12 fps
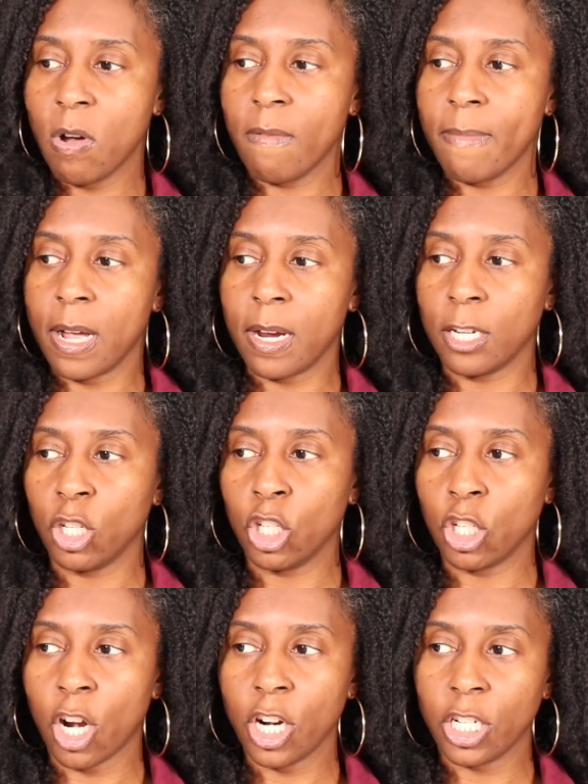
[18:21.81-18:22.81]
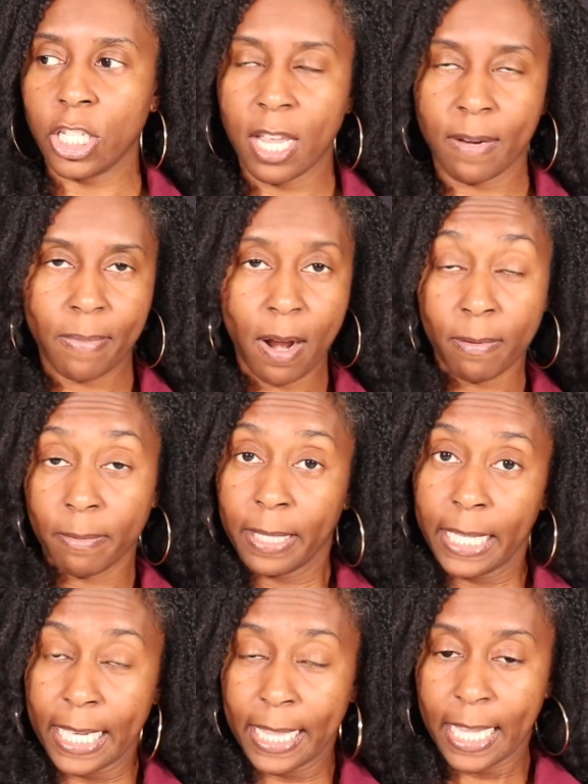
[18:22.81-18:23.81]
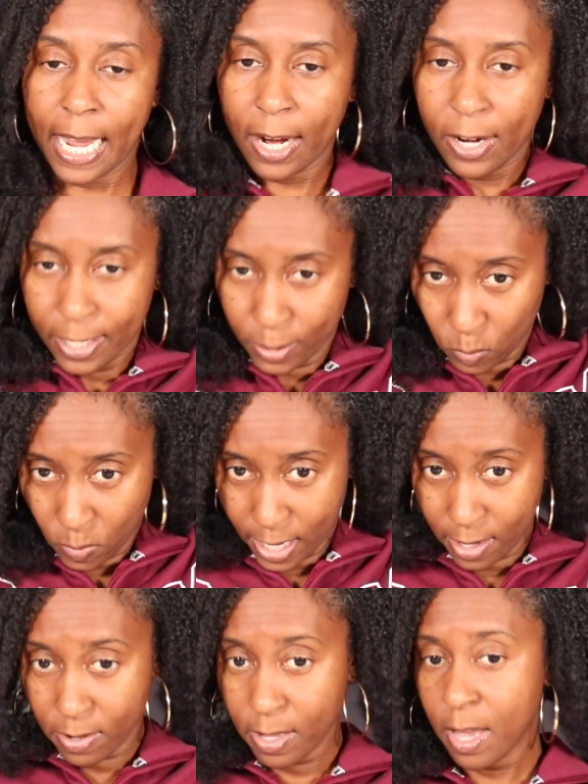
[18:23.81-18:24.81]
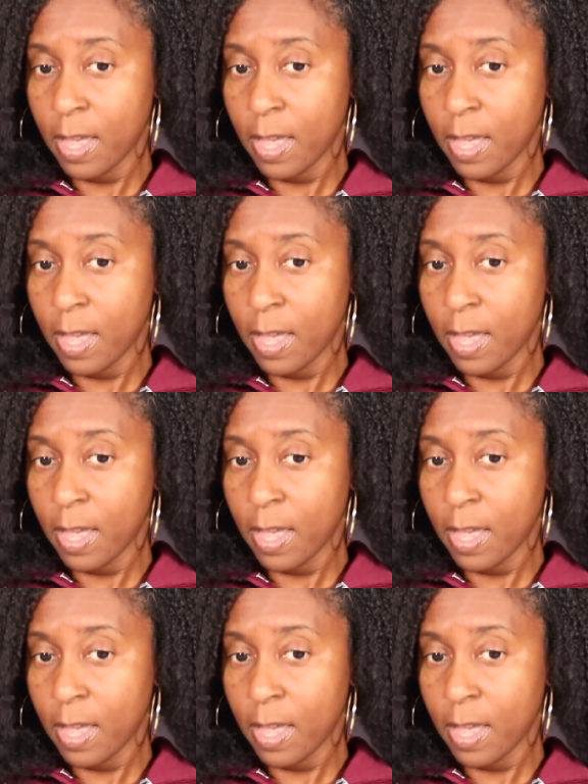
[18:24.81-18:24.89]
on my shirt and probably in the air as well.